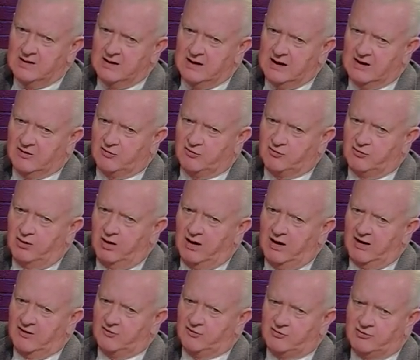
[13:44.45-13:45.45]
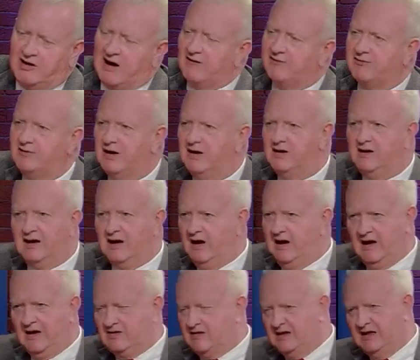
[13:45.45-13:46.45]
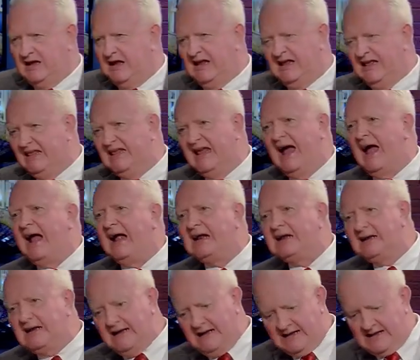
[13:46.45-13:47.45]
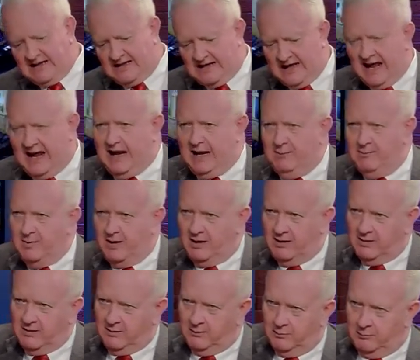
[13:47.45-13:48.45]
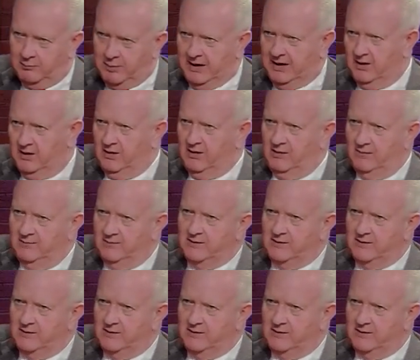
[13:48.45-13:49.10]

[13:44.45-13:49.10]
is drafted, it's the exact same bill,